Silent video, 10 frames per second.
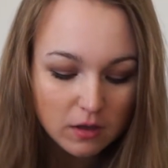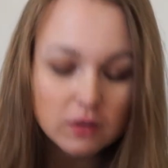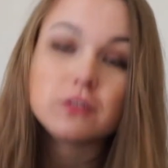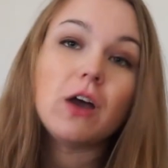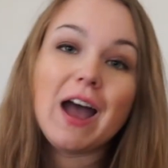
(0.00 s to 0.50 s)

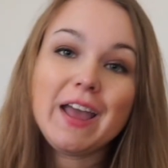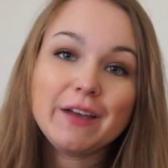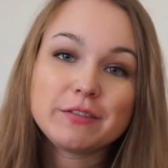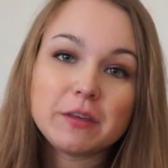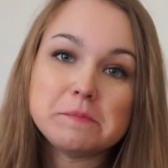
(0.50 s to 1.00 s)
So I
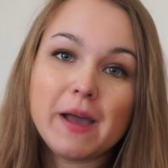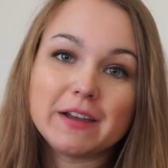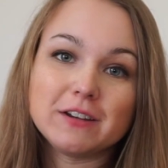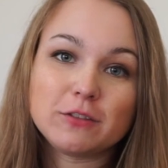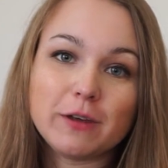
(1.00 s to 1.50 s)
have some
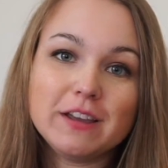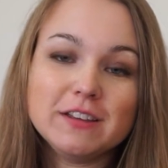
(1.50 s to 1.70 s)
magnets right